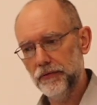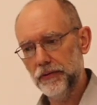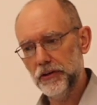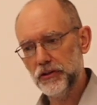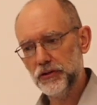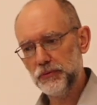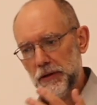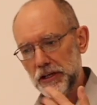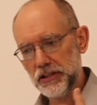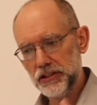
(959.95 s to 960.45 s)

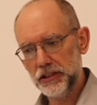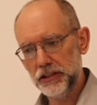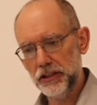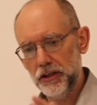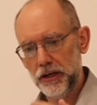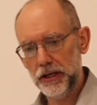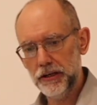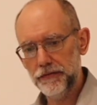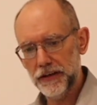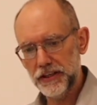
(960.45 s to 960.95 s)
especially, you
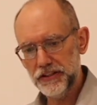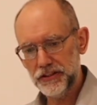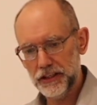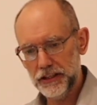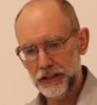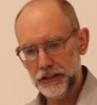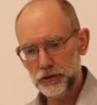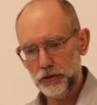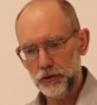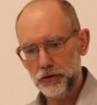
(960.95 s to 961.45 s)
know,
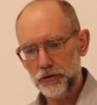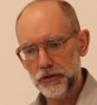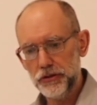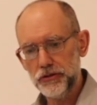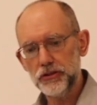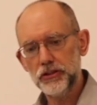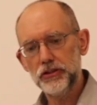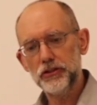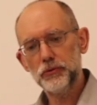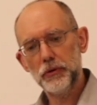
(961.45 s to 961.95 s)
evangelical
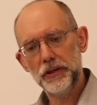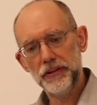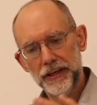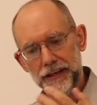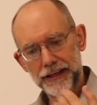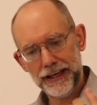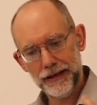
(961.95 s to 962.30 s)
Christians, when they